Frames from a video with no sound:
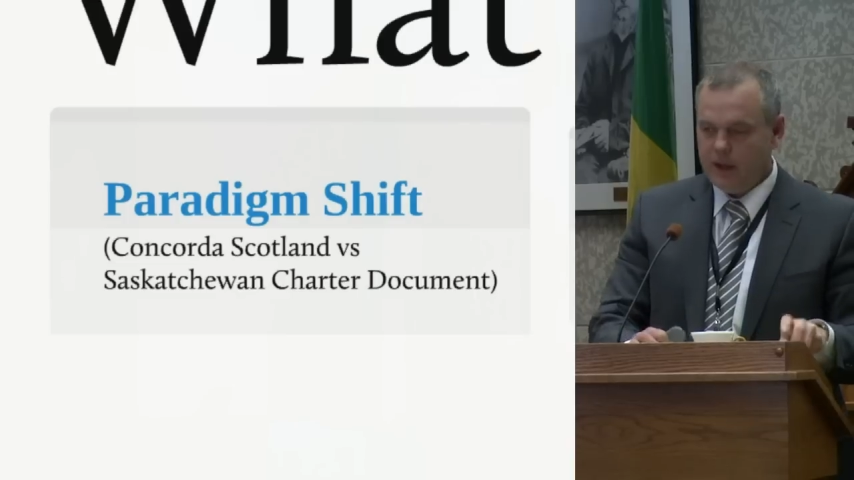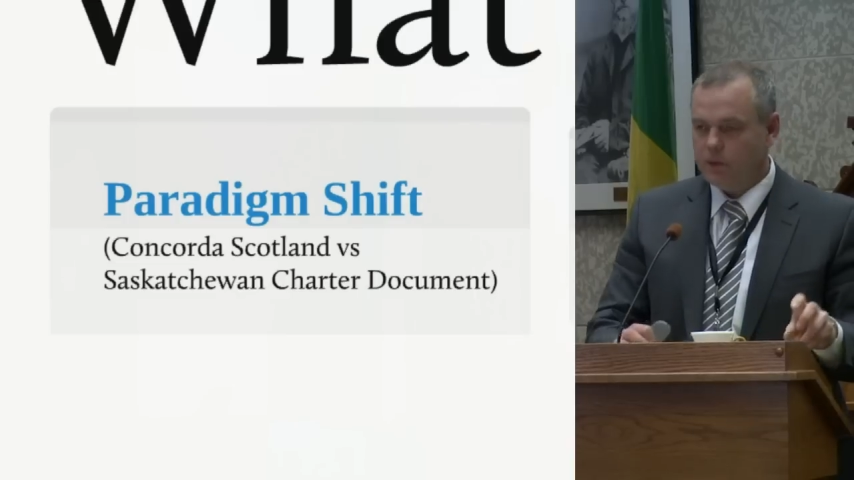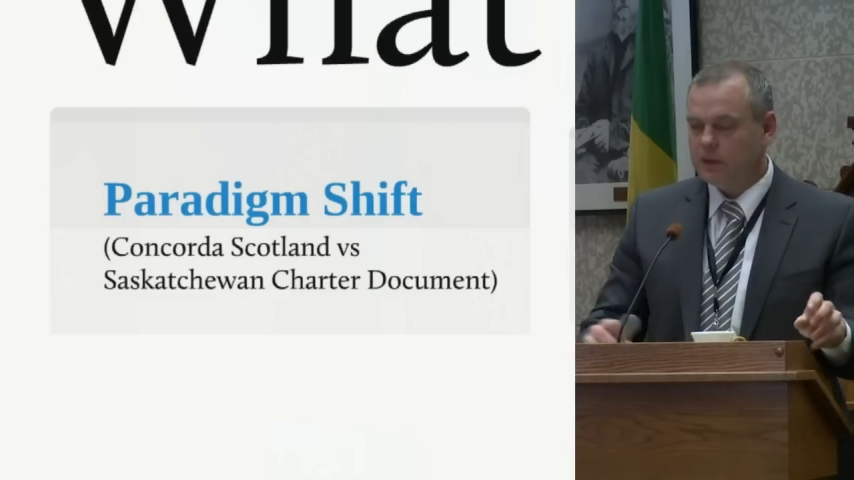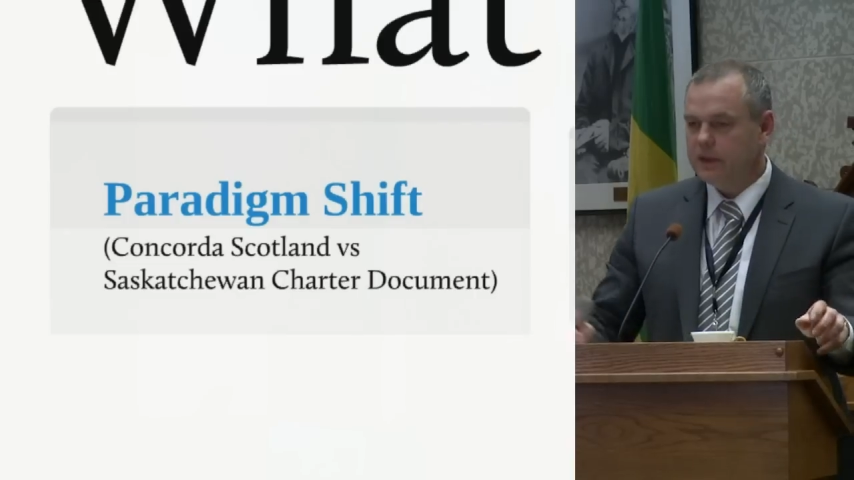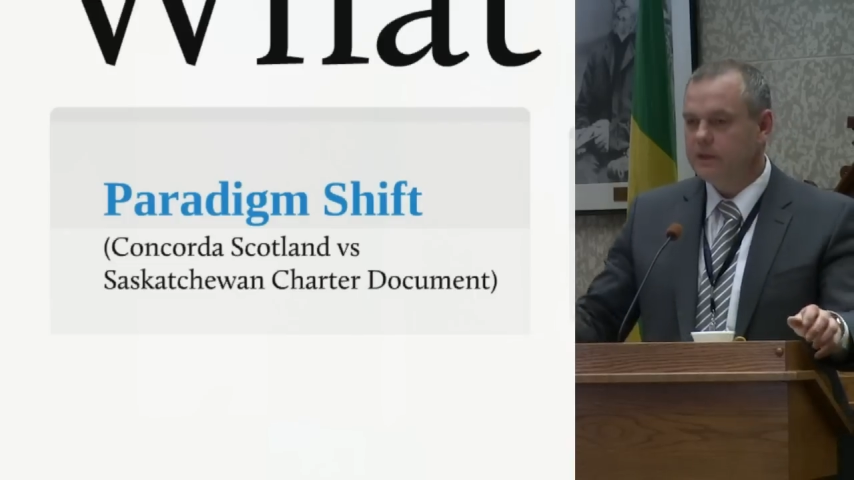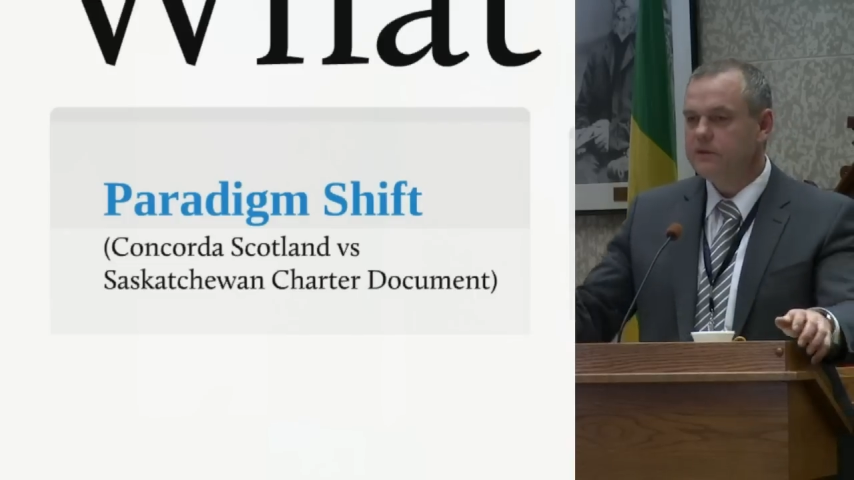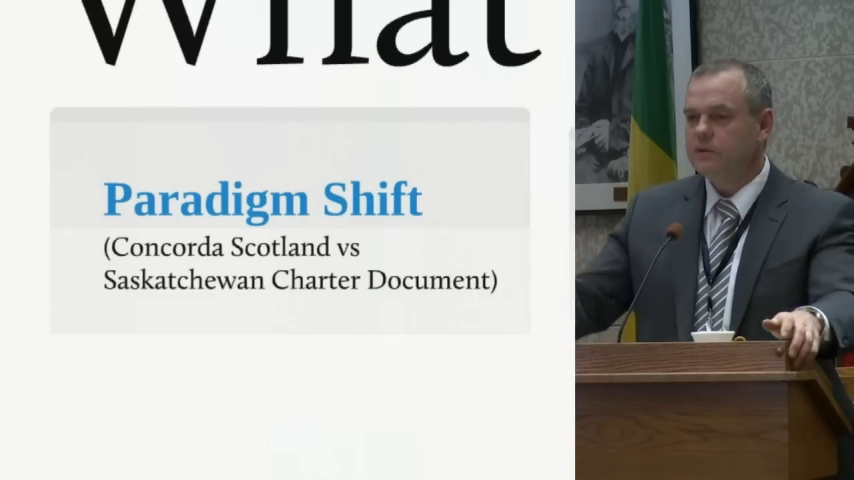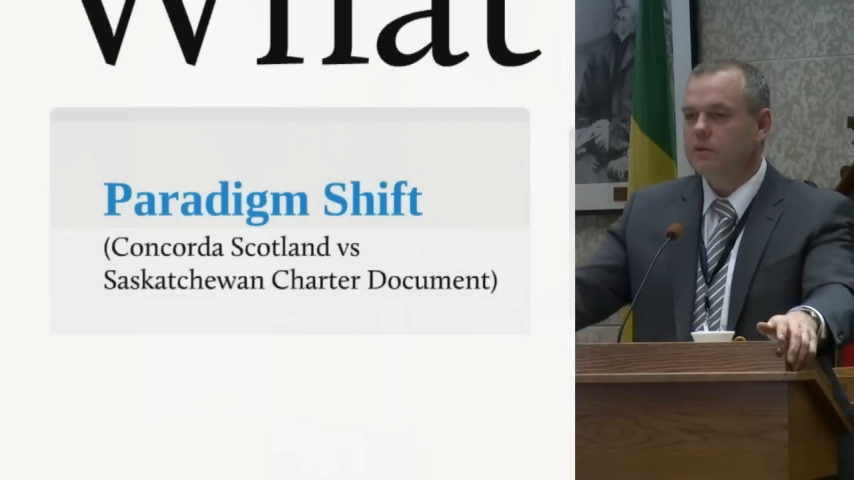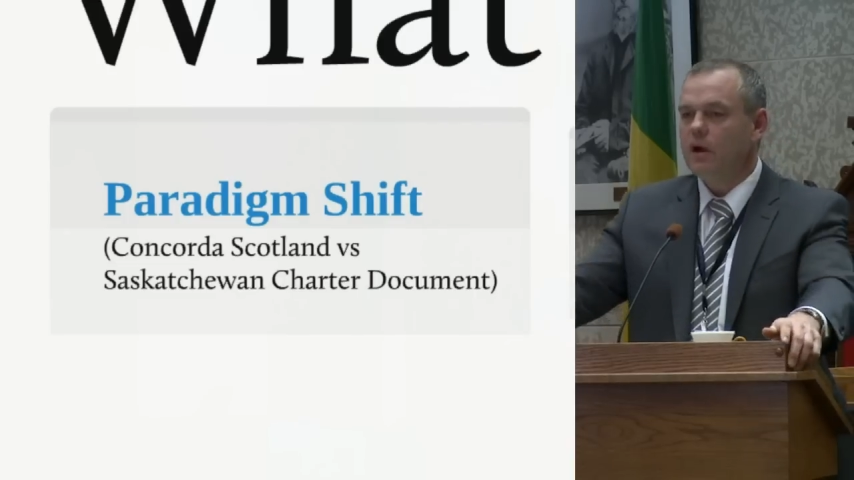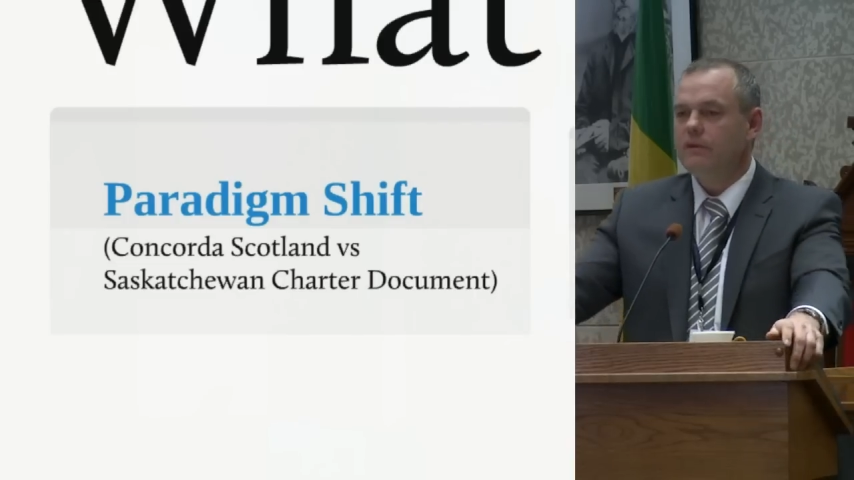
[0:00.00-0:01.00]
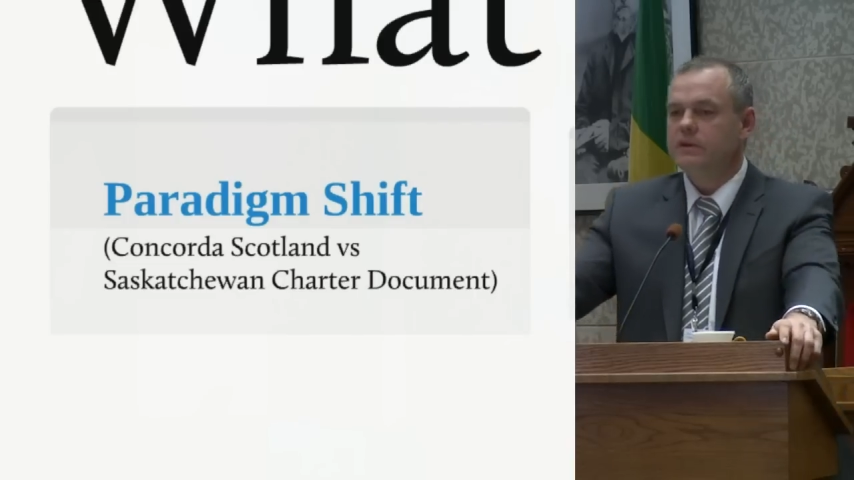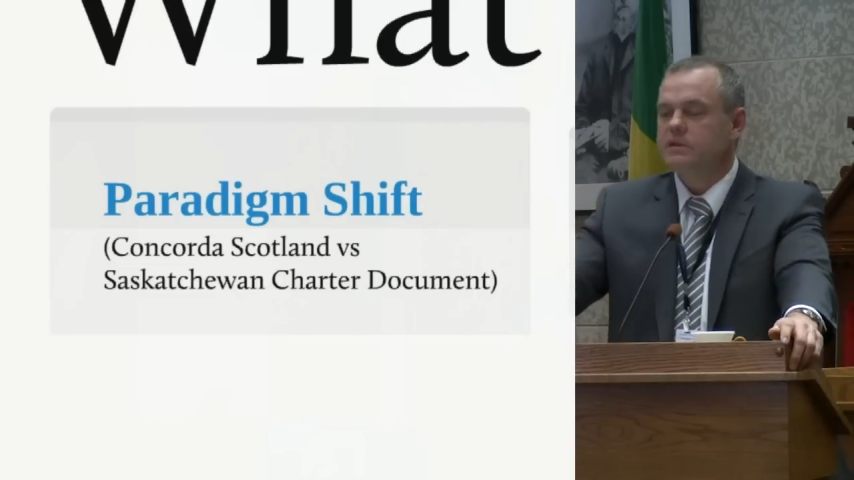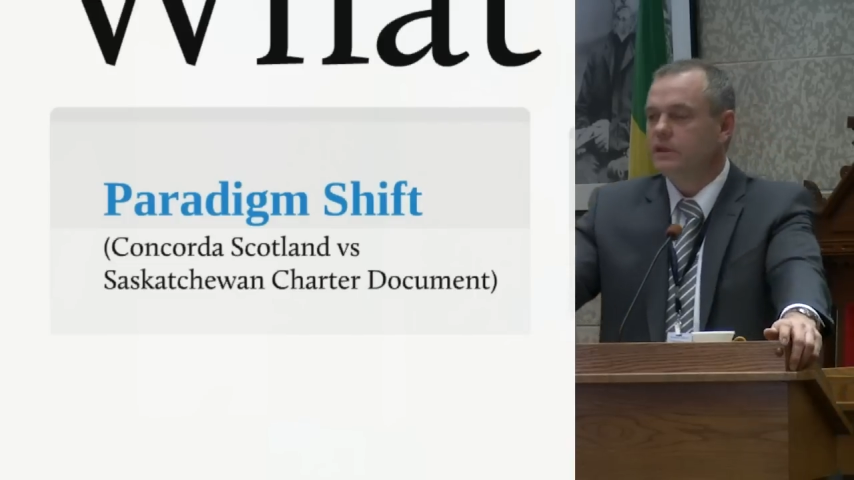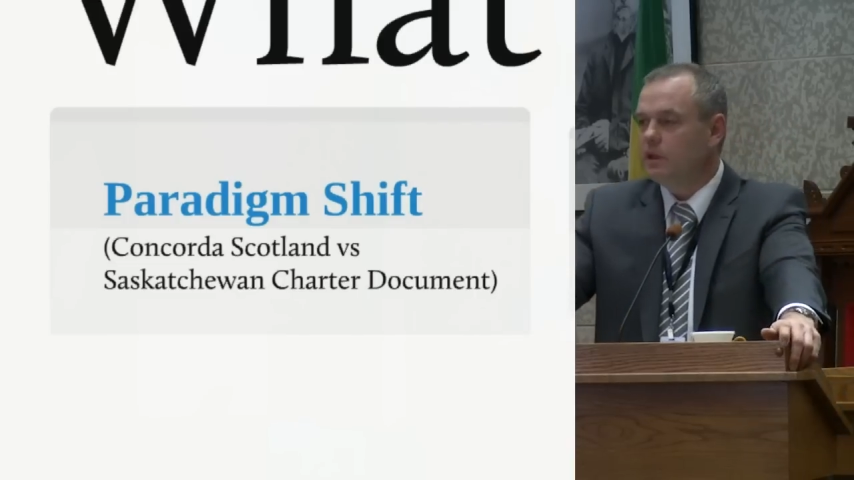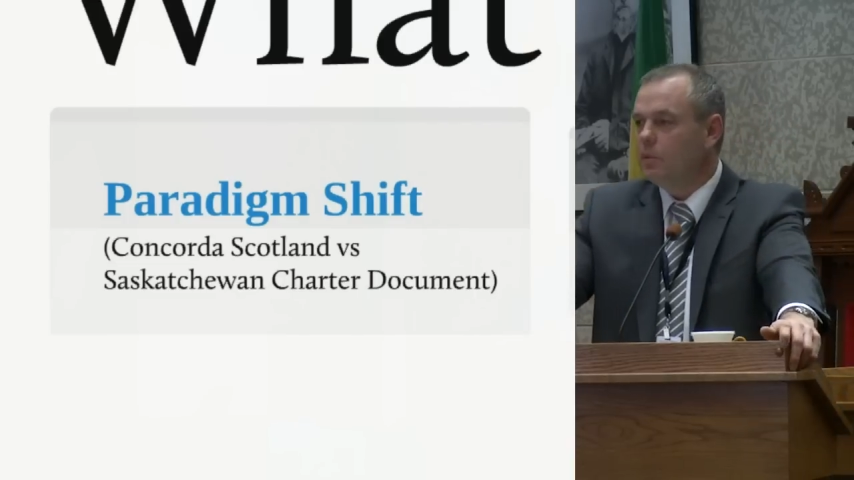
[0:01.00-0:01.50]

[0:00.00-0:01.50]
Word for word: that would lead to, obviously,